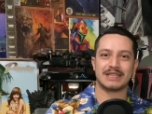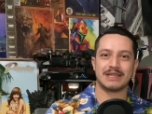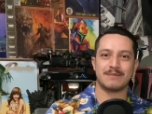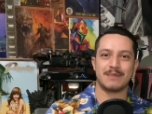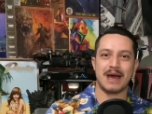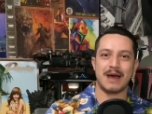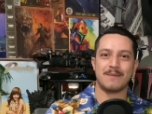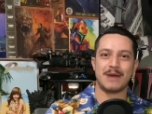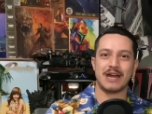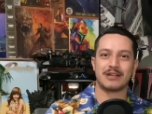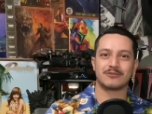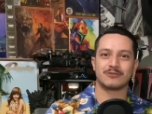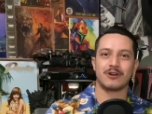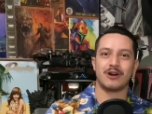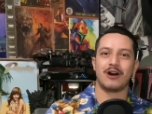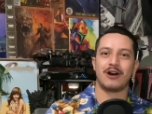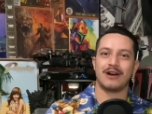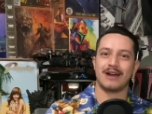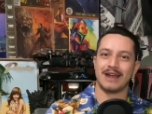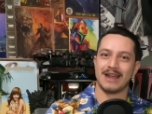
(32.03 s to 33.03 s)
the Bat
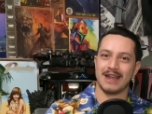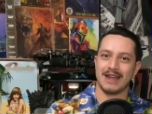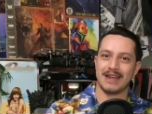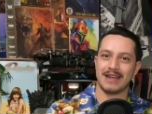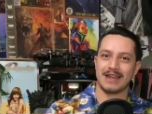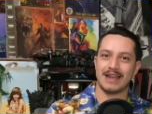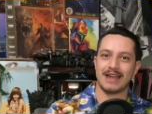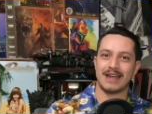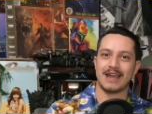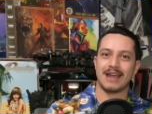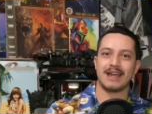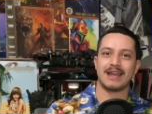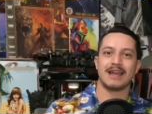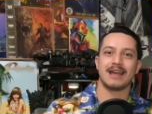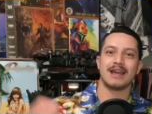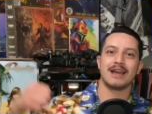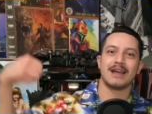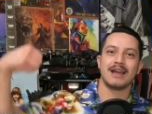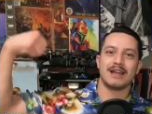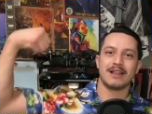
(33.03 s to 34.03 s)
Madrigal, aka
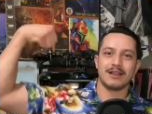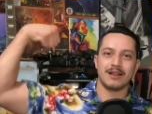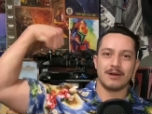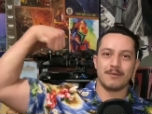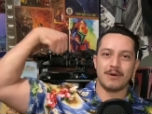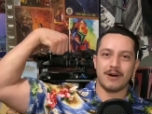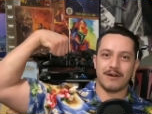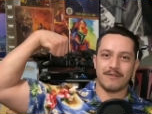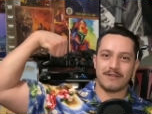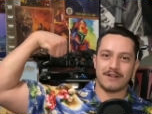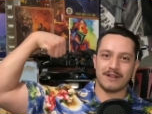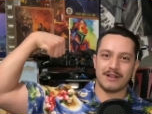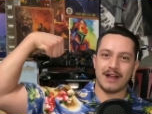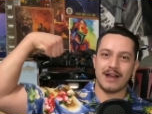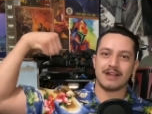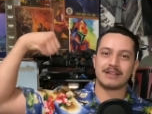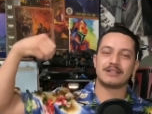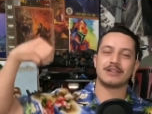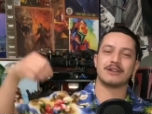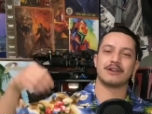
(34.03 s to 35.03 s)
The Buff
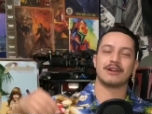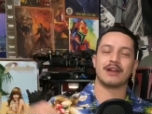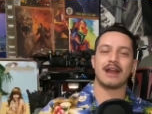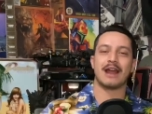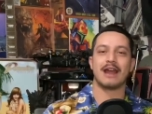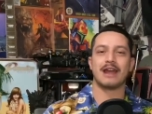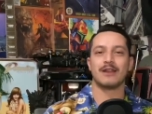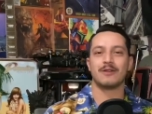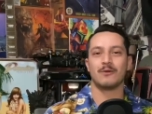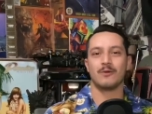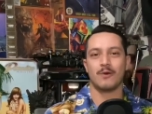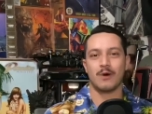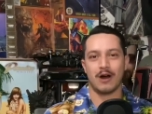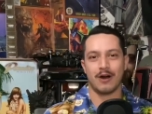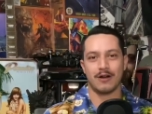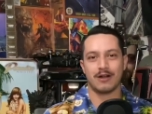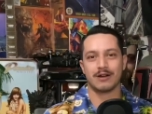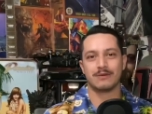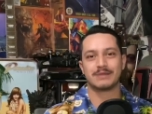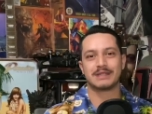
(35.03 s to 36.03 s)
Collector, and
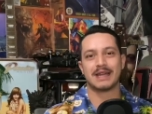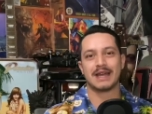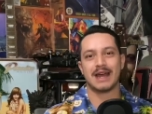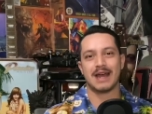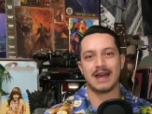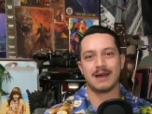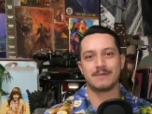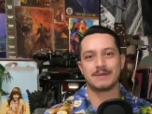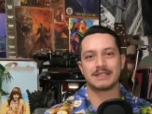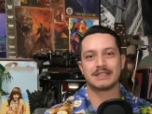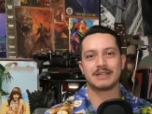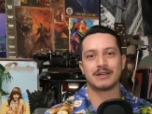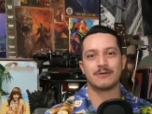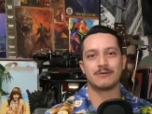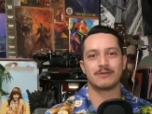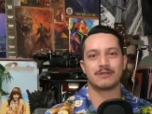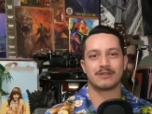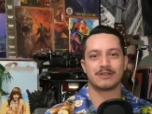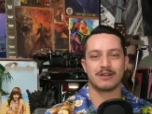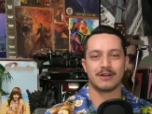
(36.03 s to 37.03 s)
welcome to
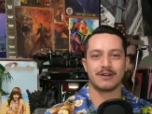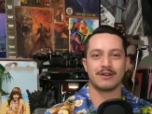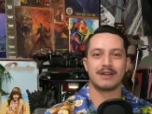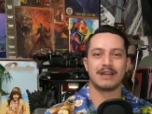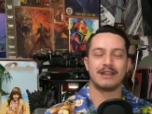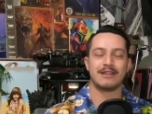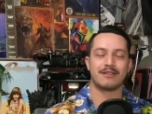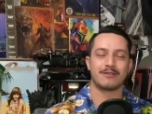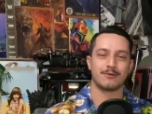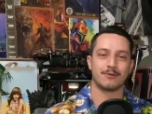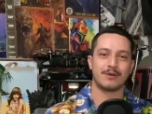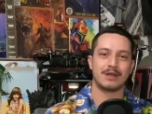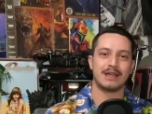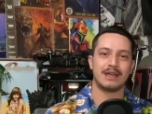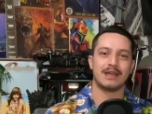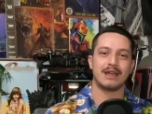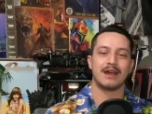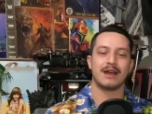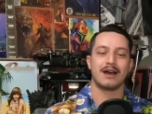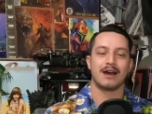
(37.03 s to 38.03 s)
episode
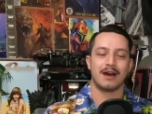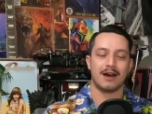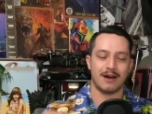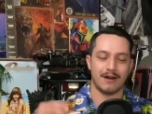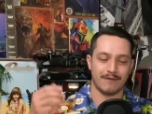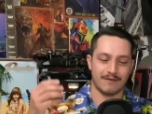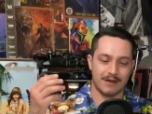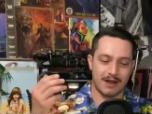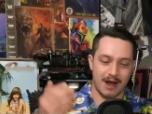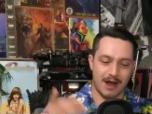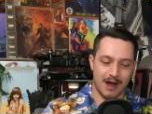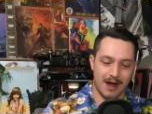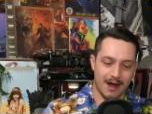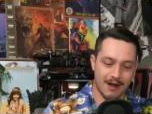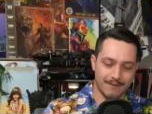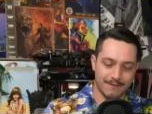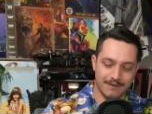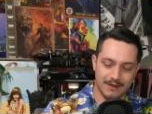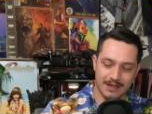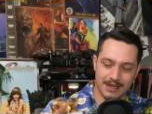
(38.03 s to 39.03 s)
33 of
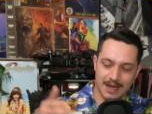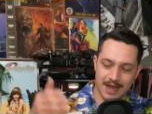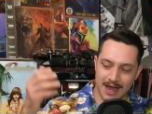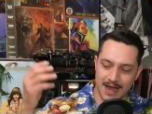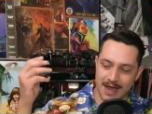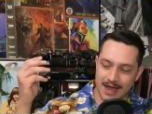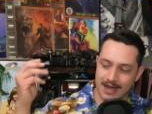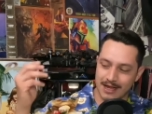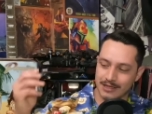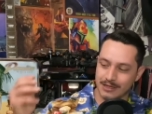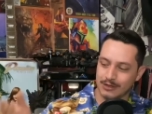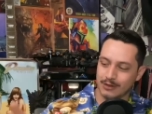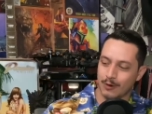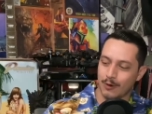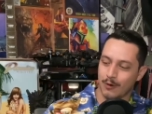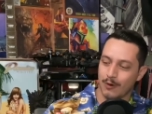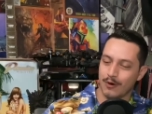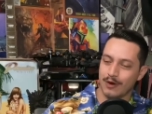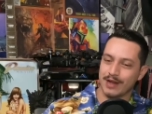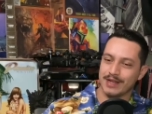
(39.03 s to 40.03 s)
Coffee and
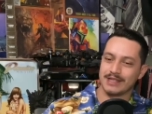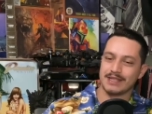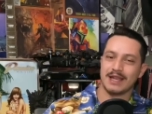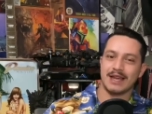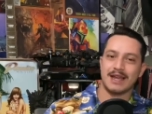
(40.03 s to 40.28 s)
Toys